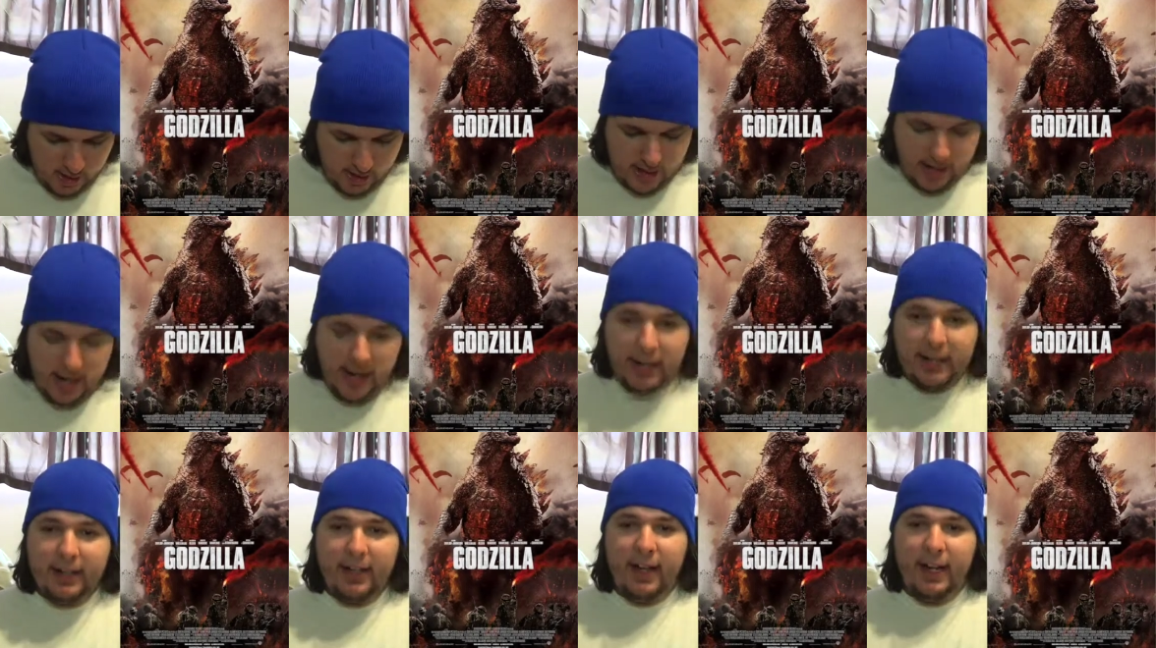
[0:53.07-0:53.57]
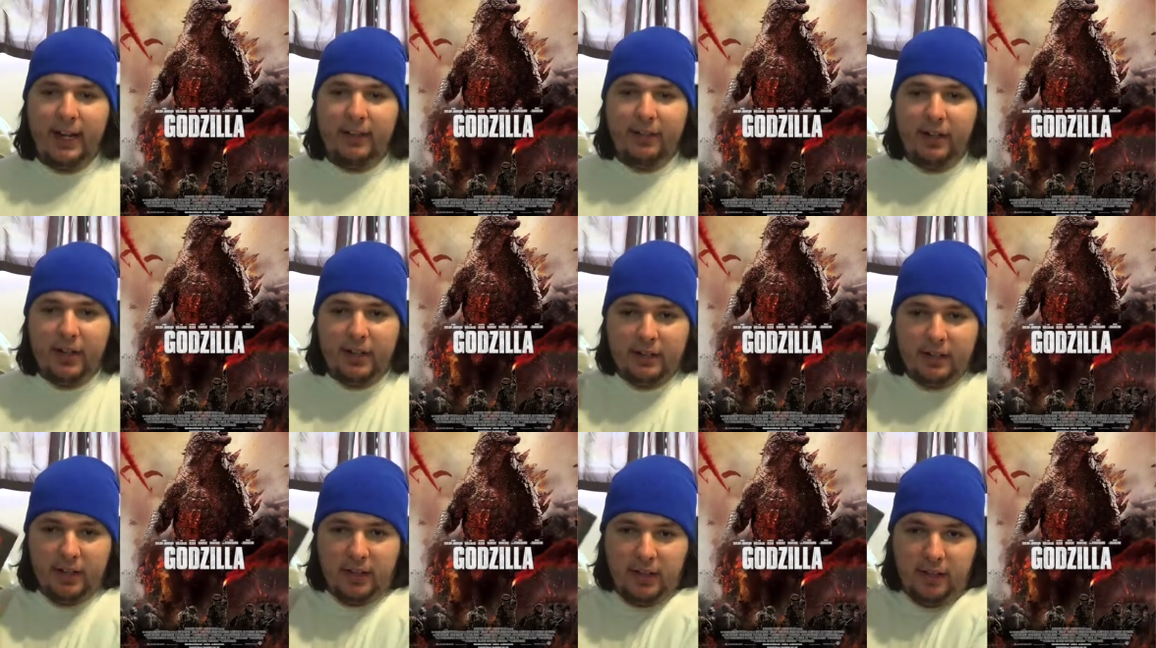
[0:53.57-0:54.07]
And I have
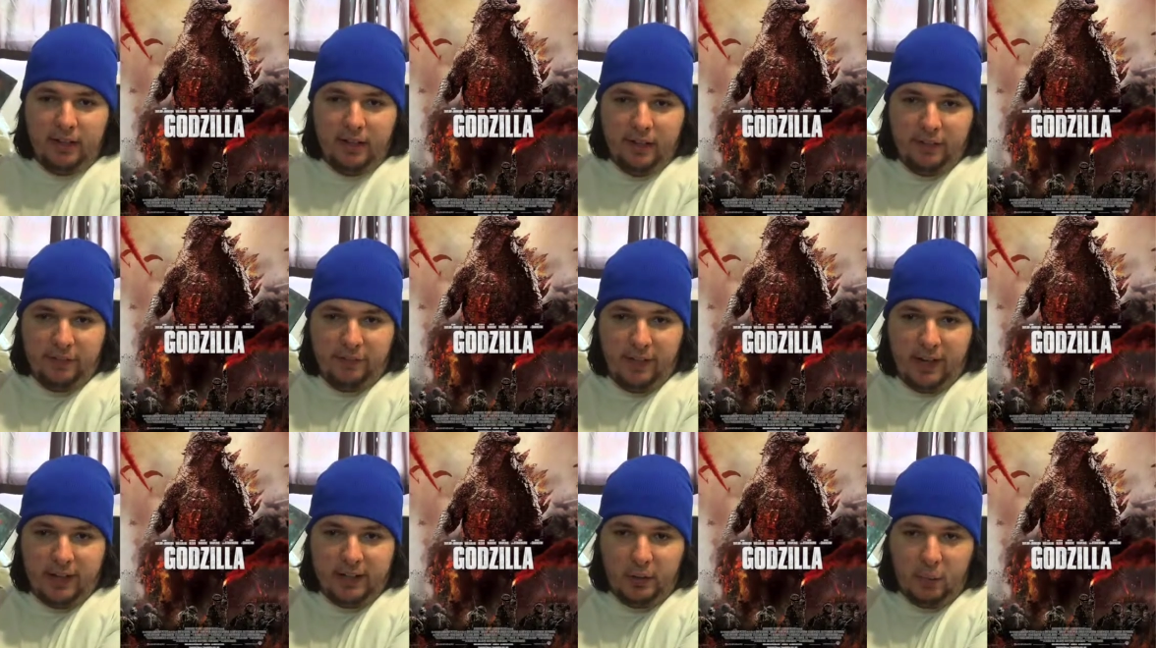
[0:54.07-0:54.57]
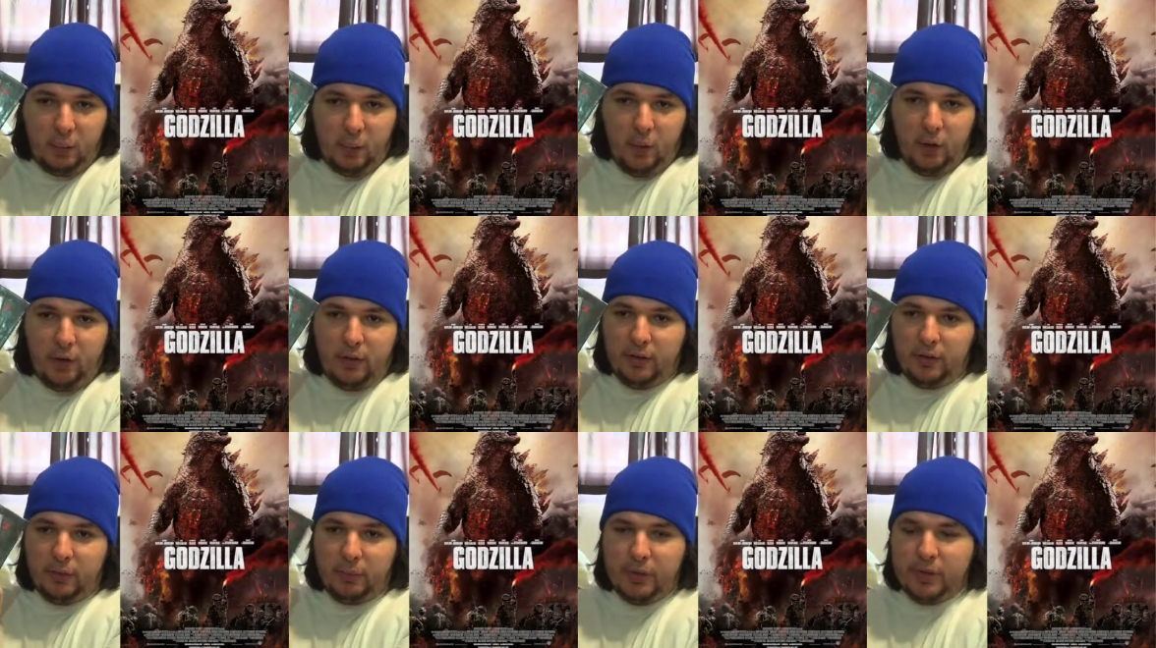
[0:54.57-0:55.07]
Godzilla Final
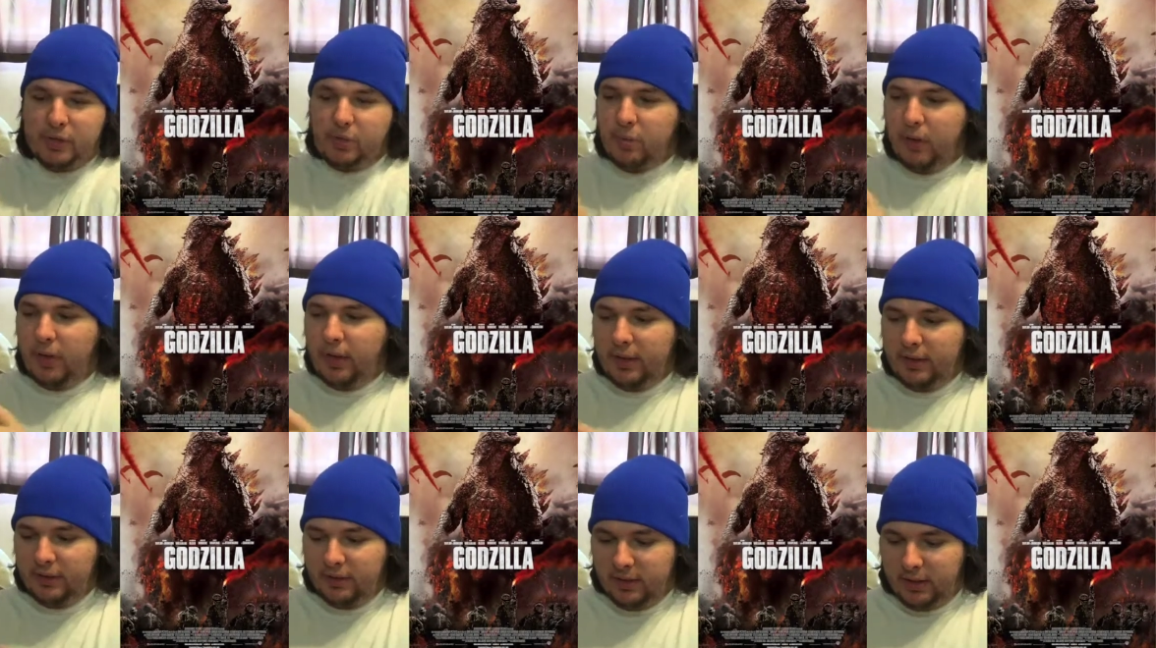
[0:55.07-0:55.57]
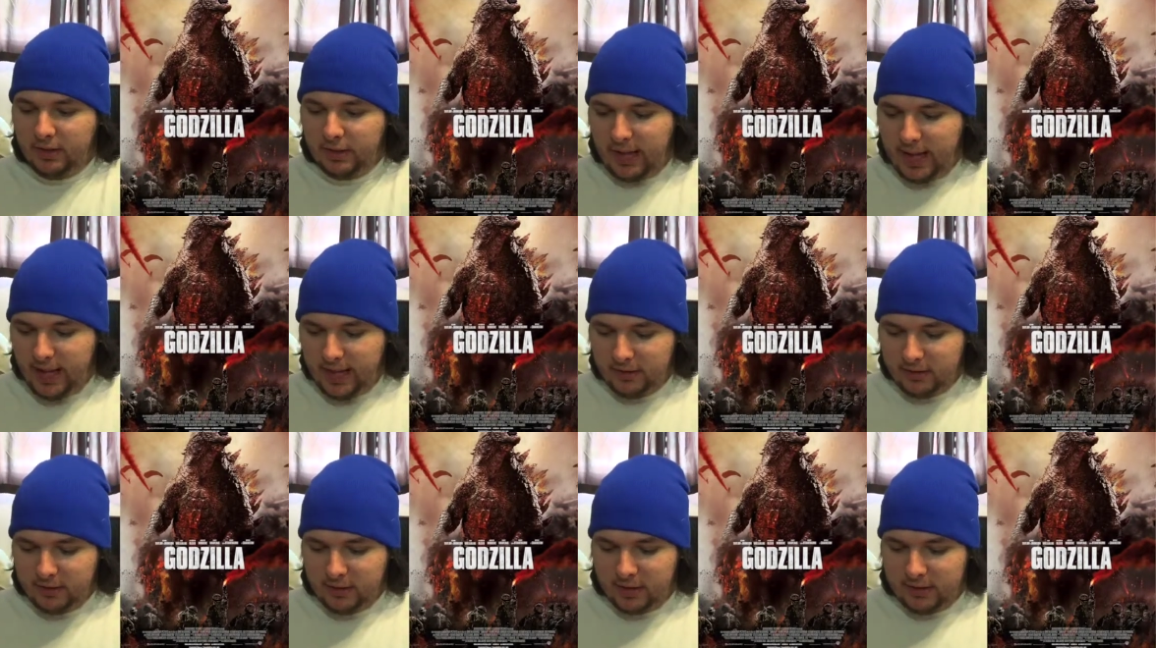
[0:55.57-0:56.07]
Wars, which was the
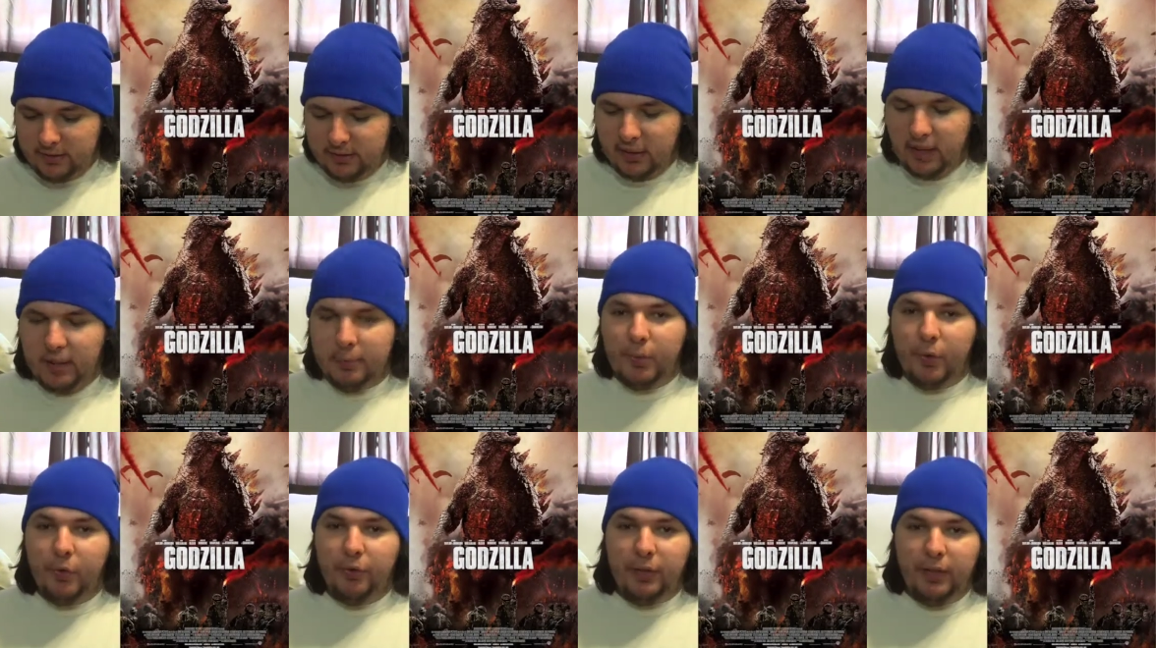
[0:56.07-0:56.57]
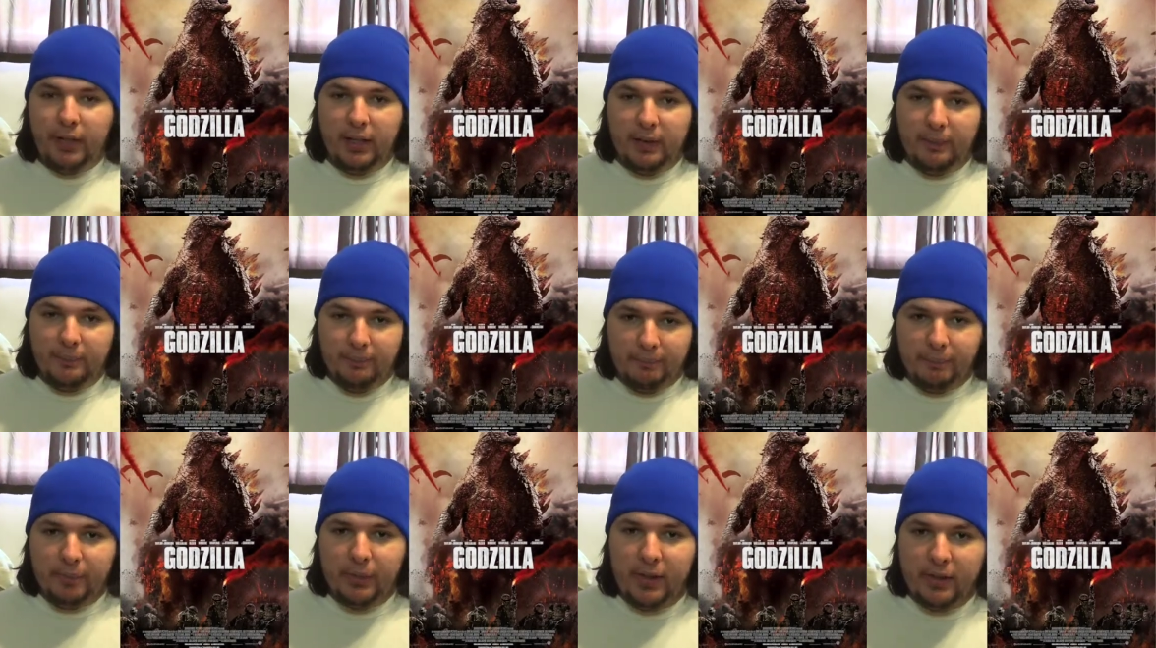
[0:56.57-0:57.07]
last Godzilla movie
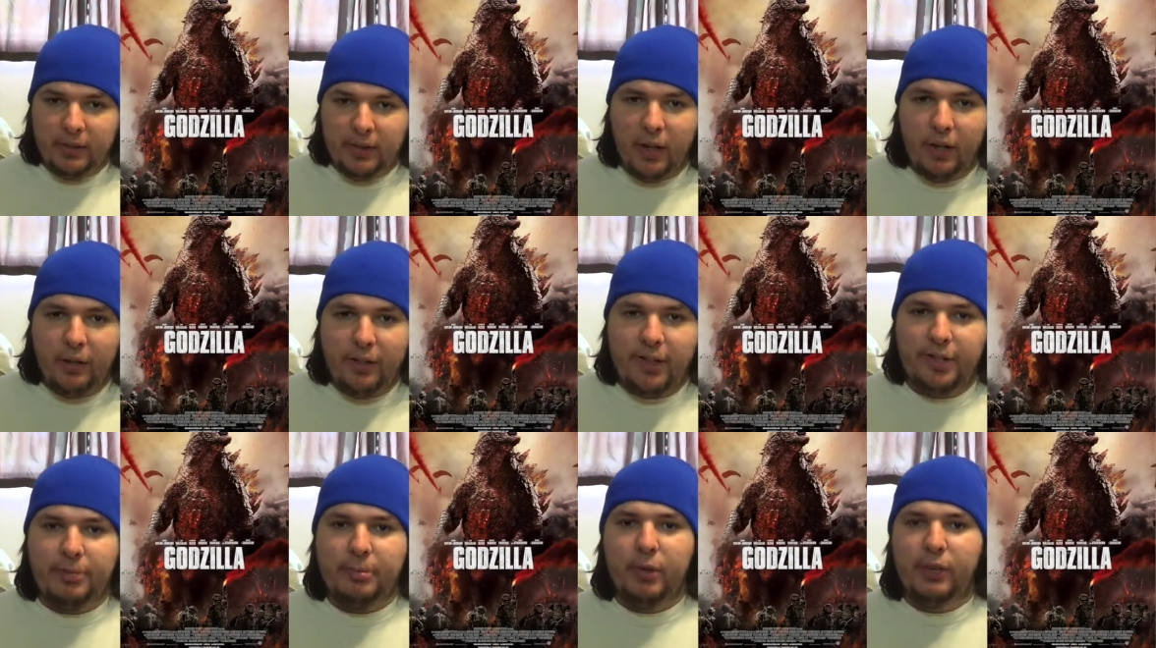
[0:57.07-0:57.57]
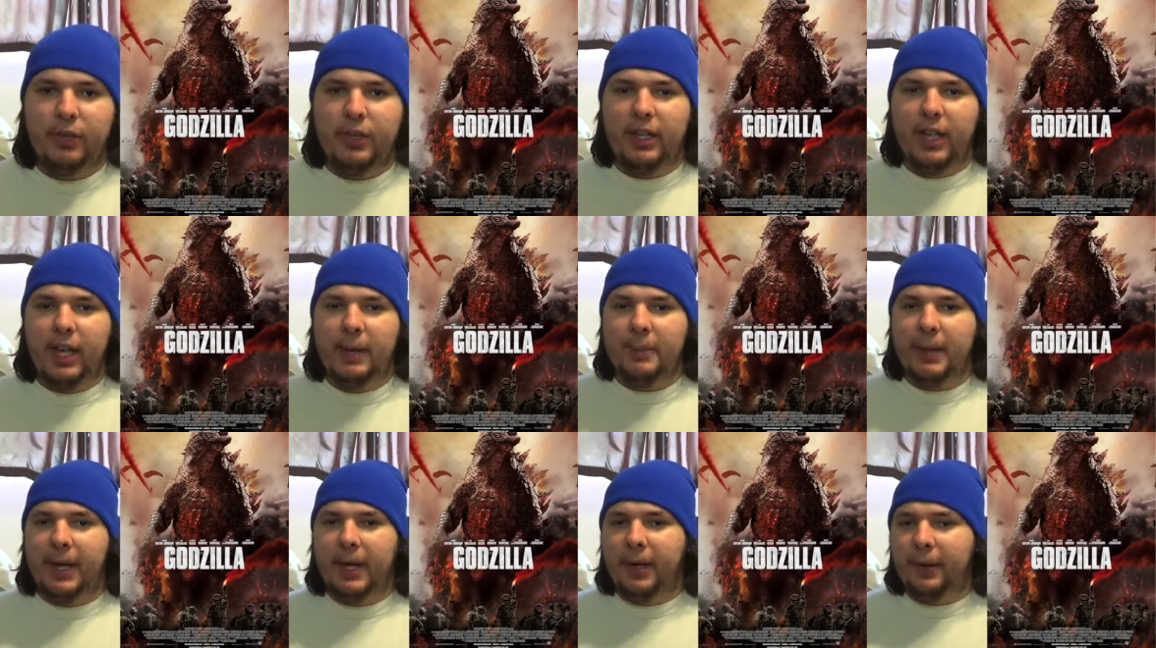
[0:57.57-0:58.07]
until this movie
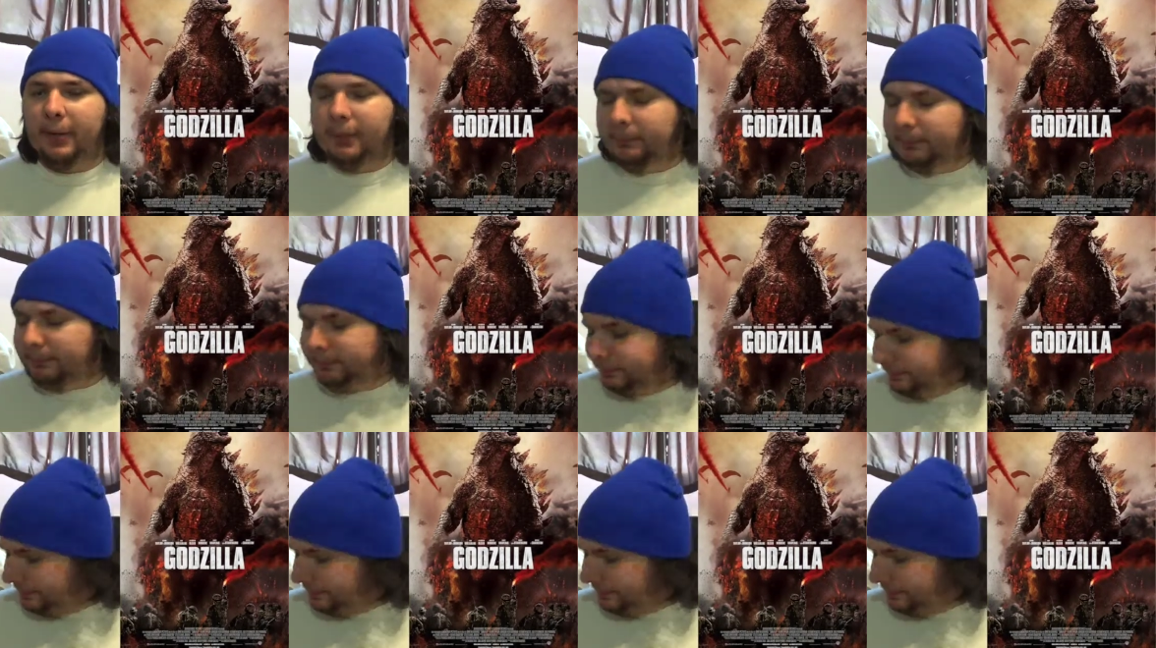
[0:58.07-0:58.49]
came out.